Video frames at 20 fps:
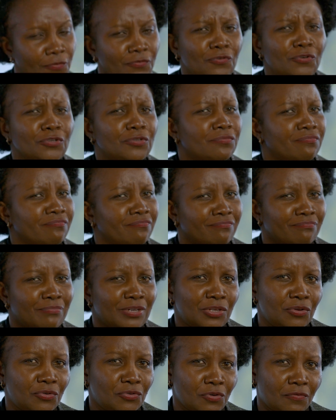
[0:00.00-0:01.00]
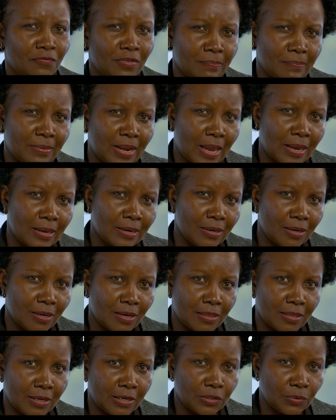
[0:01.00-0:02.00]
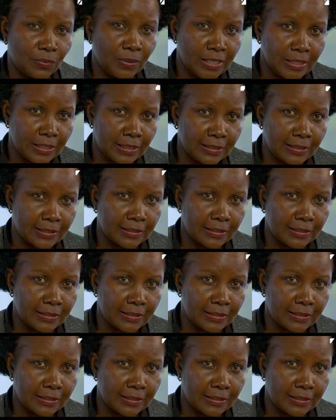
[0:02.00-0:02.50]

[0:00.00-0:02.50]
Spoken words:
Of course, majority of them died in that waiting